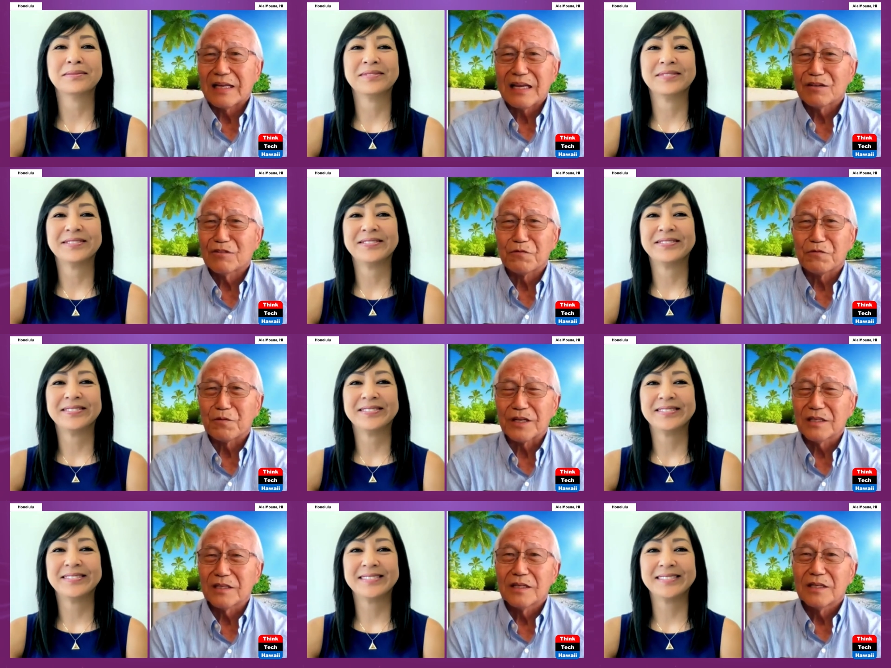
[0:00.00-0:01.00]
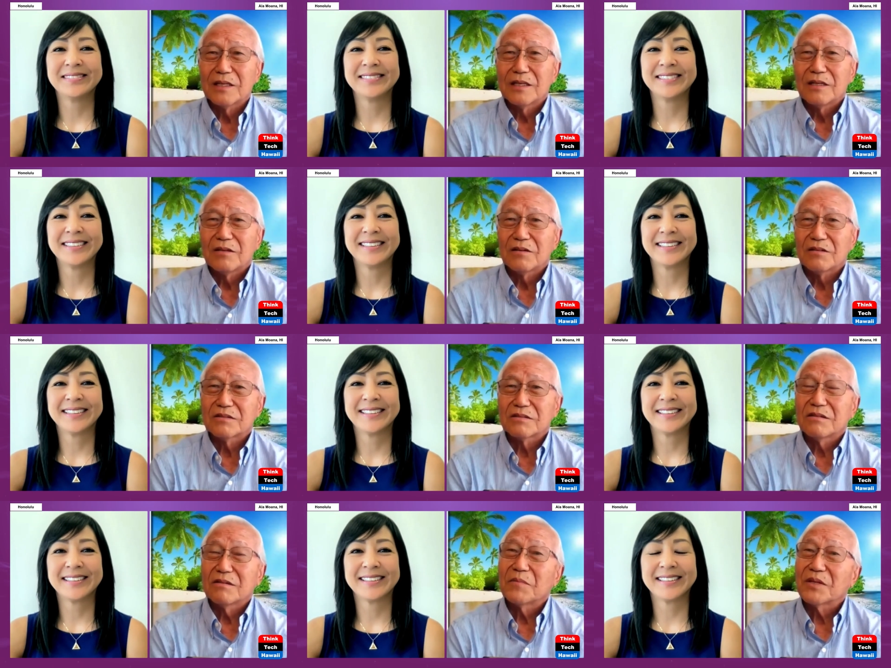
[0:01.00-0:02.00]
Speaker 1: and I can't afford it. He
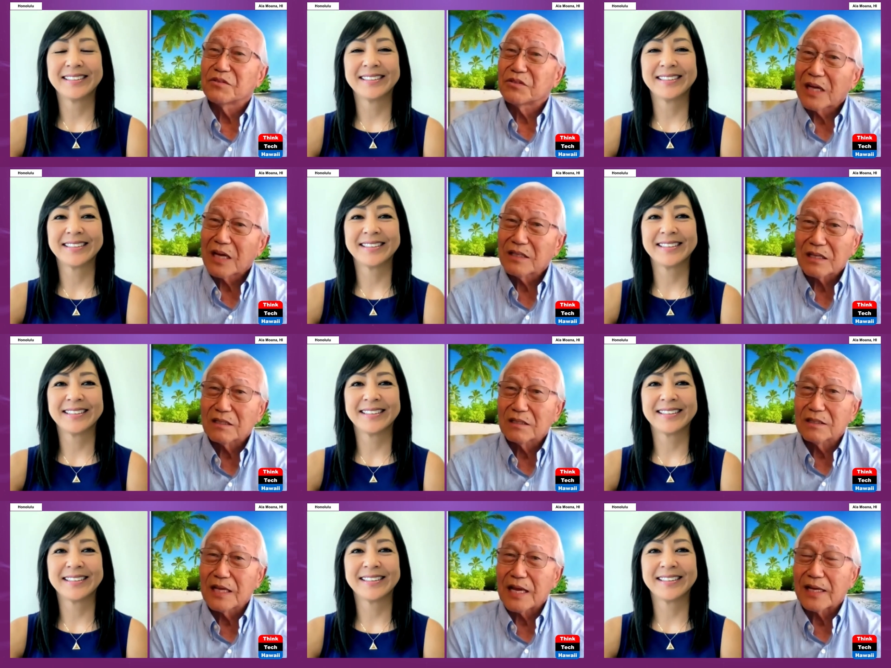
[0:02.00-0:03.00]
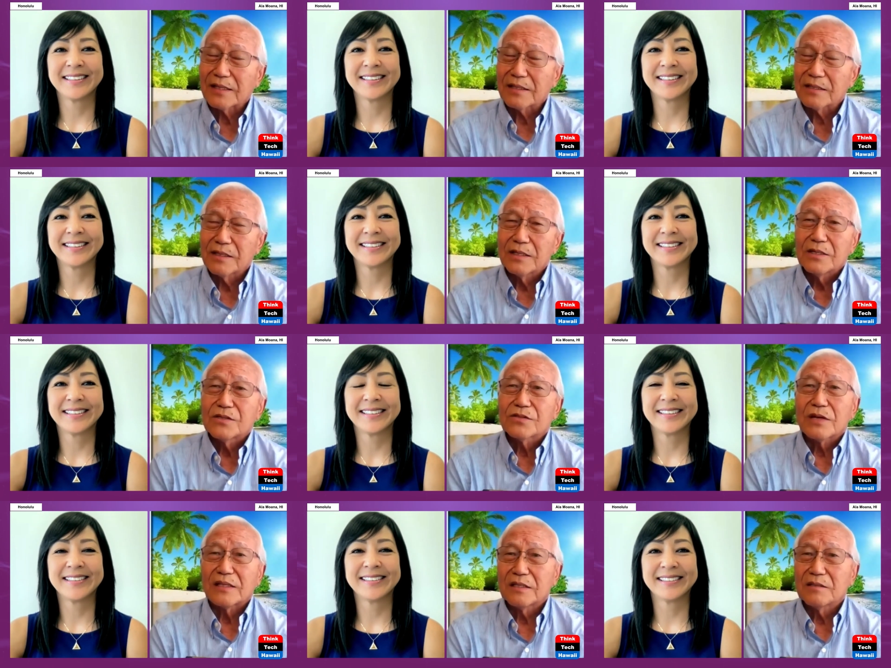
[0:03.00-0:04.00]
goes, But you got to take a look at it.
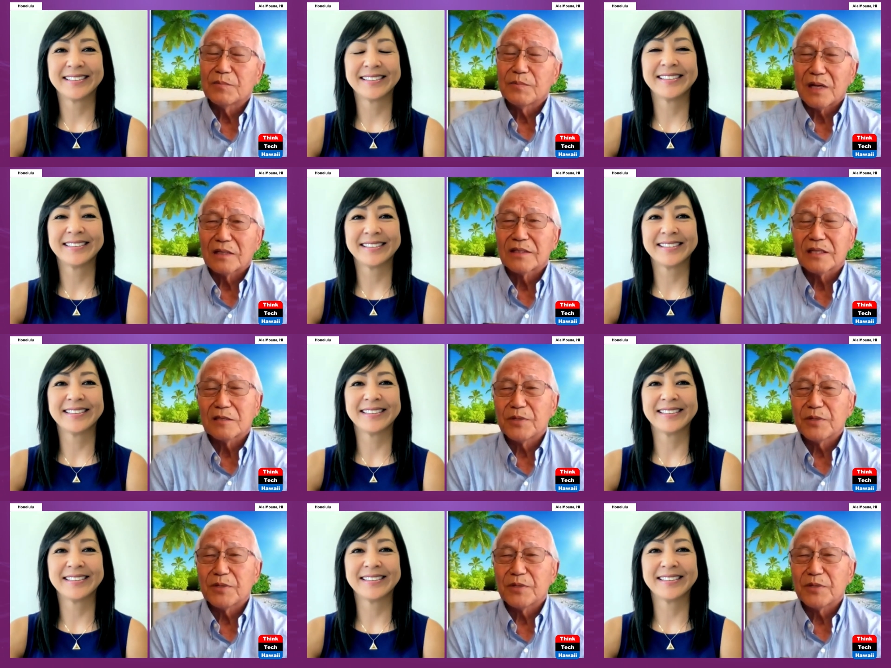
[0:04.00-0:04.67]
So I tell I